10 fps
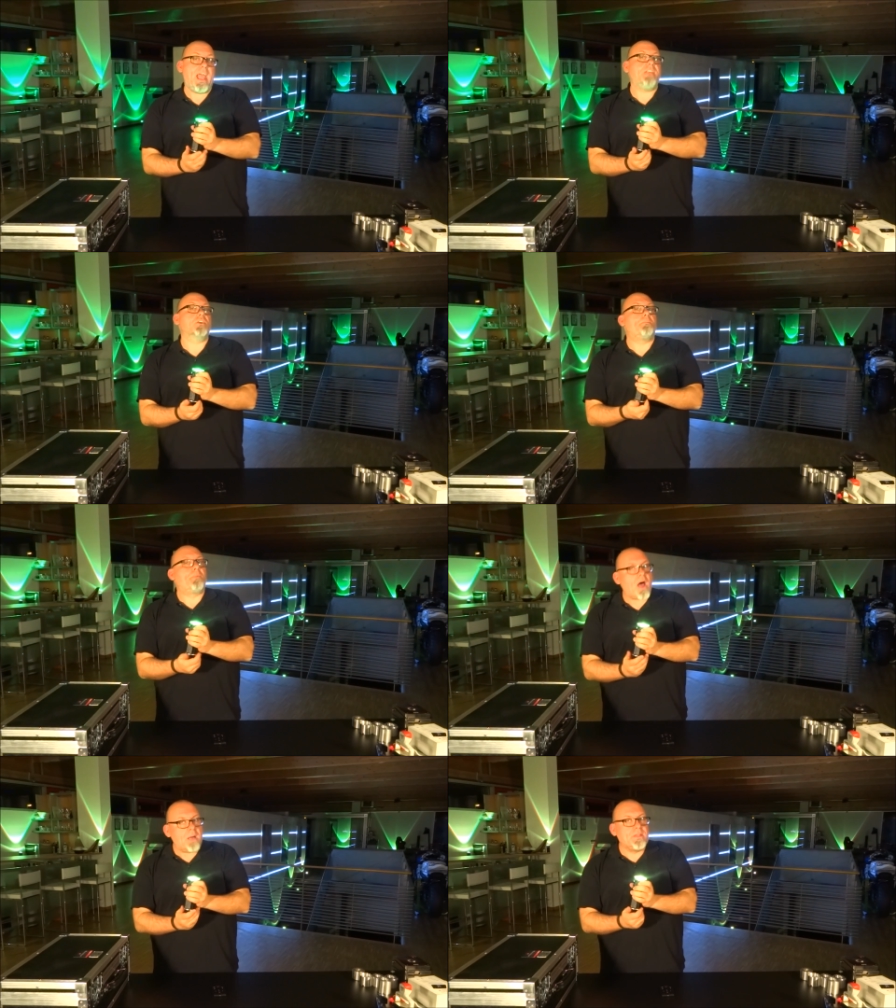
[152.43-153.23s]
And you're
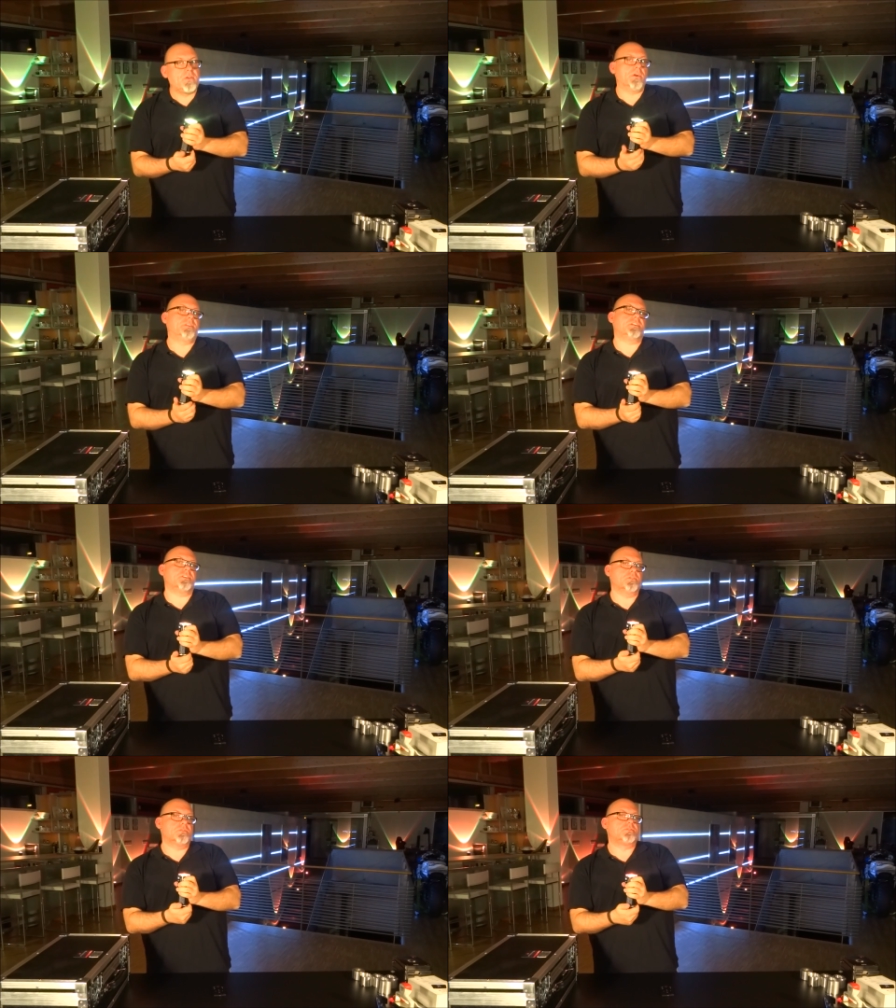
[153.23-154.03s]
probably going to
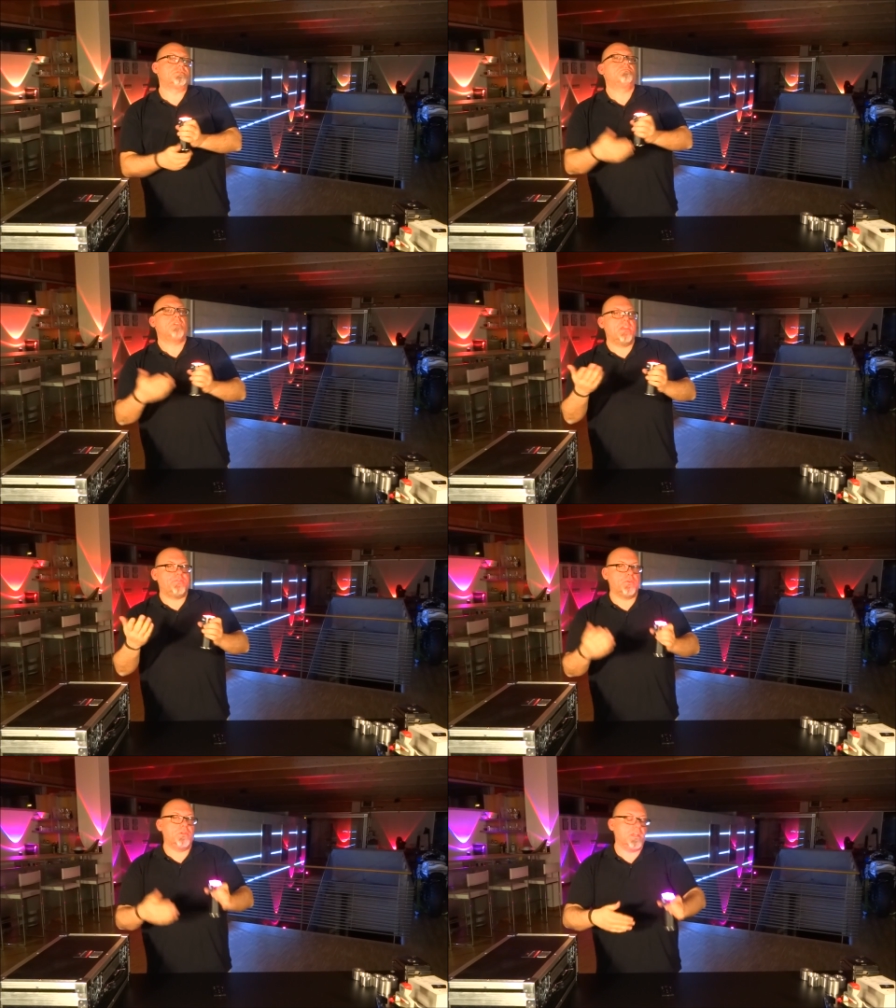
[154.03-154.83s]
use,
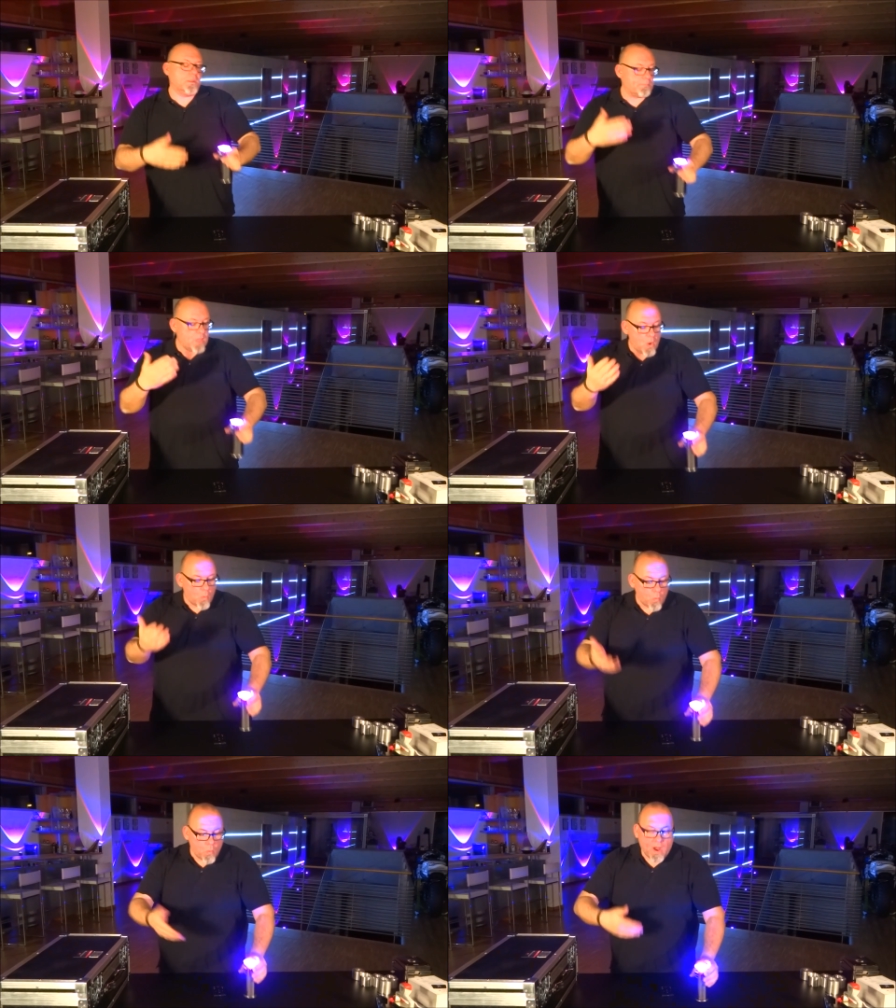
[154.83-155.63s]
if you need them,
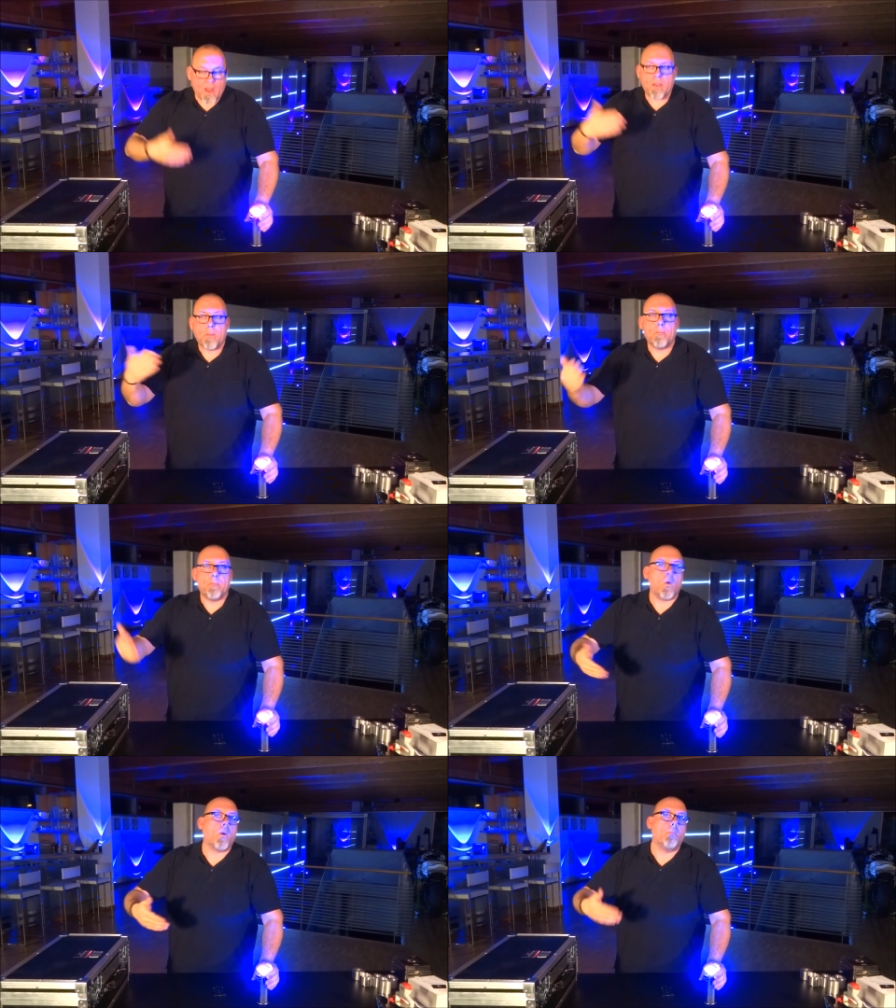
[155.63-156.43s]
one
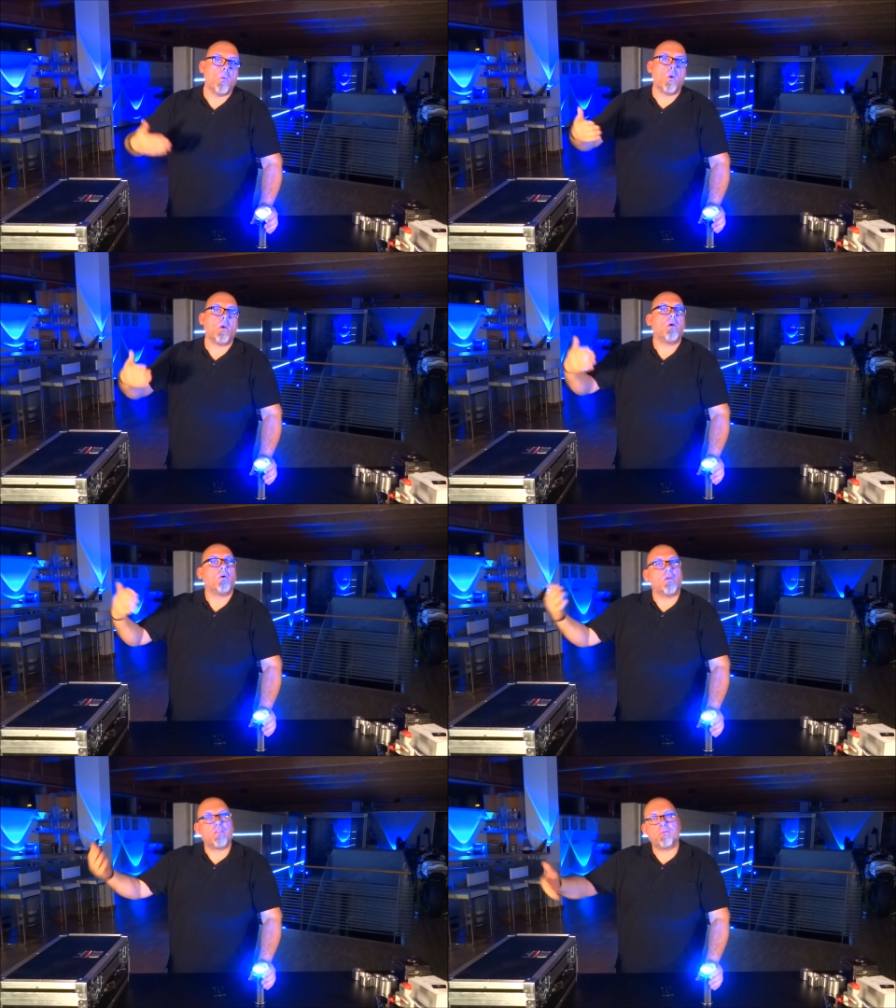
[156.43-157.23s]
or more
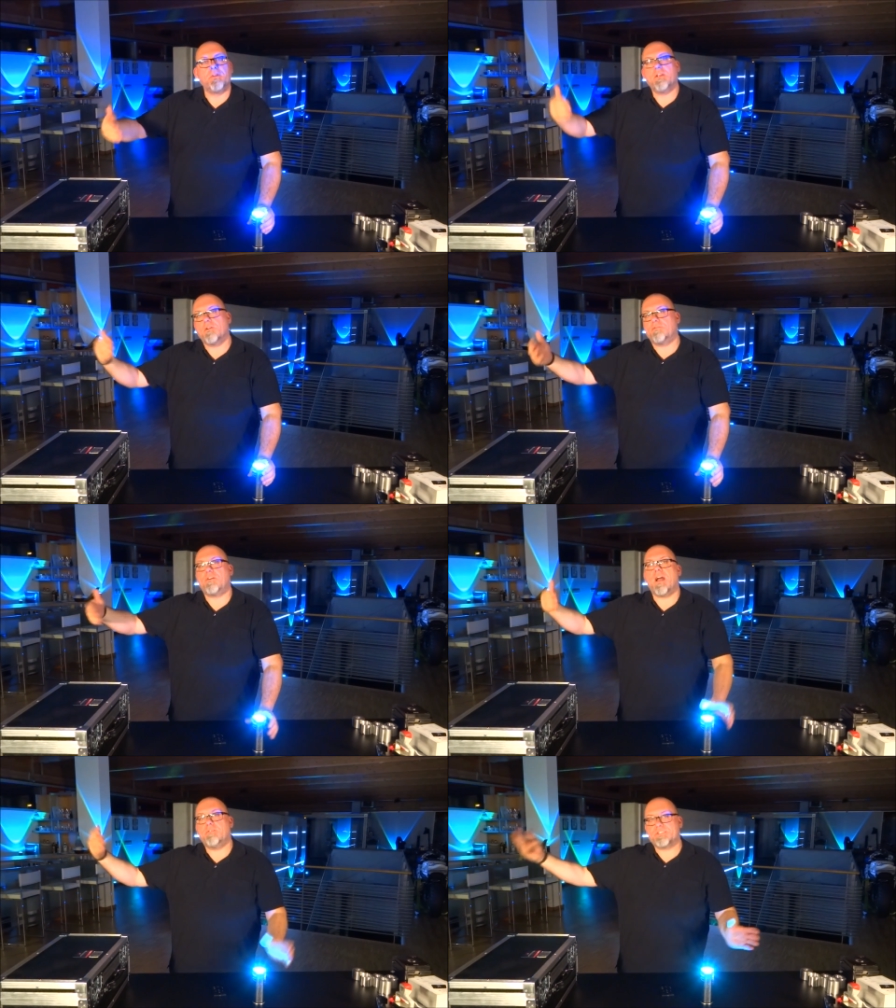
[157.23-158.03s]
or three or
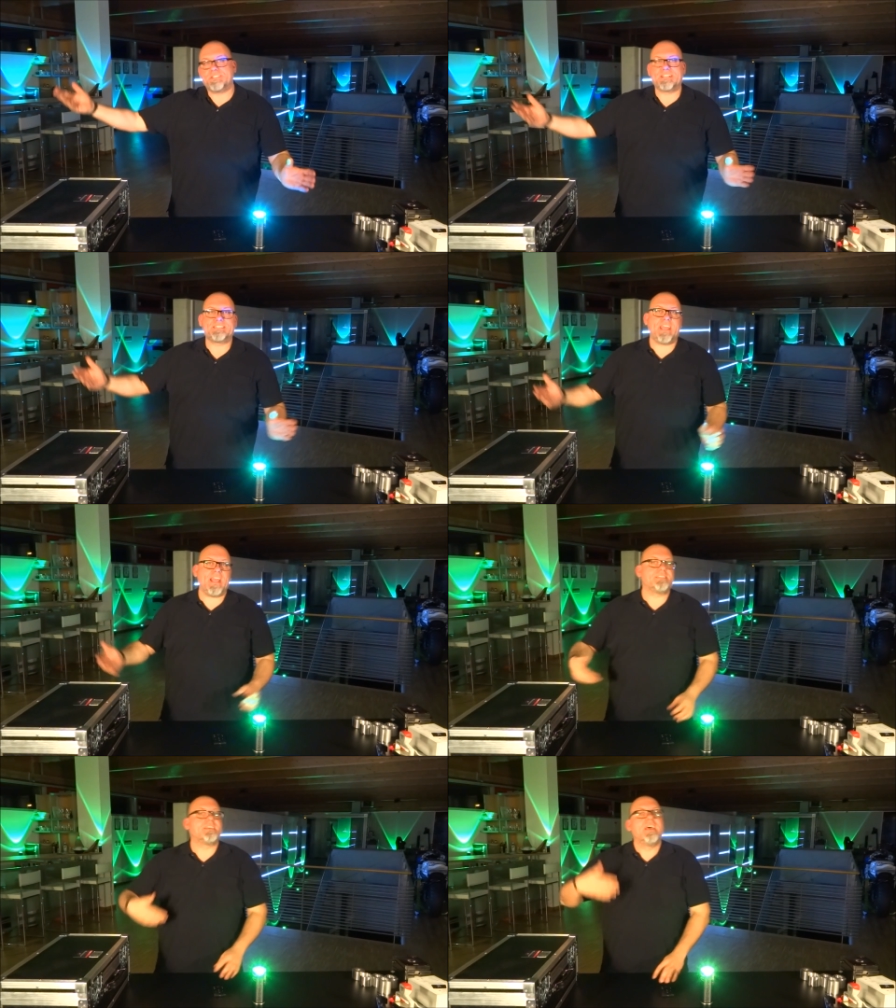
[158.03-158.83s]
five or six
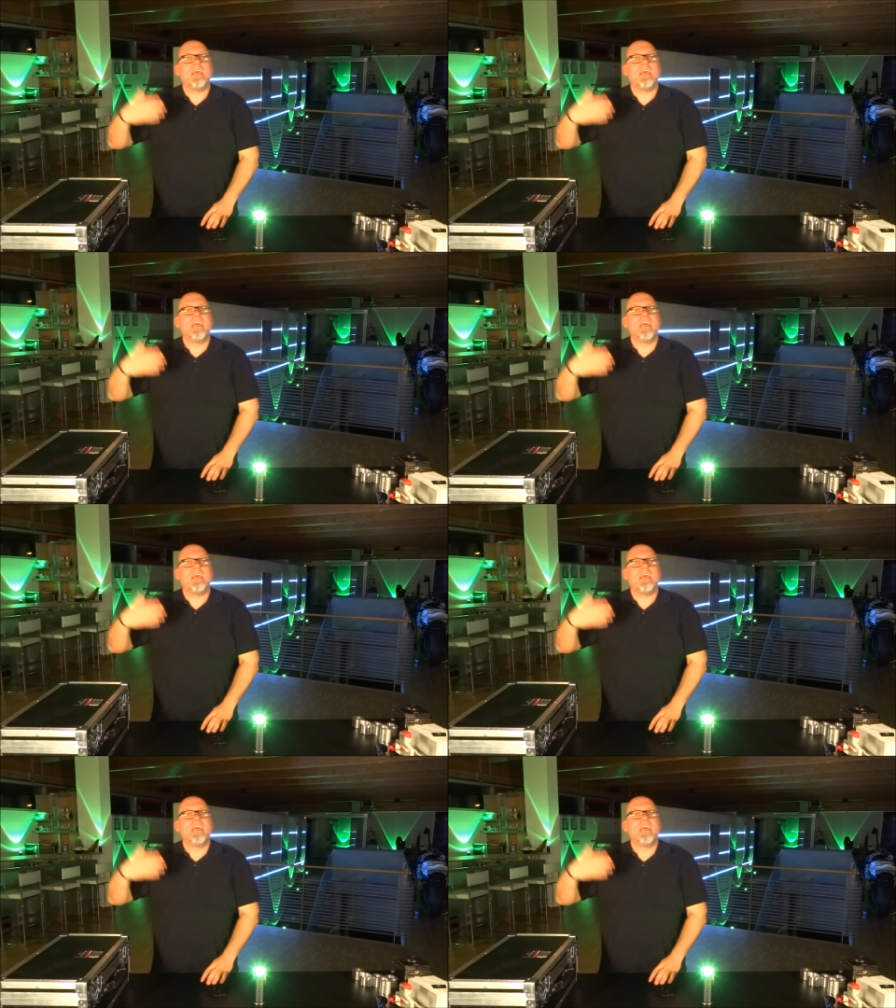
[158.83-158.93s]
cans.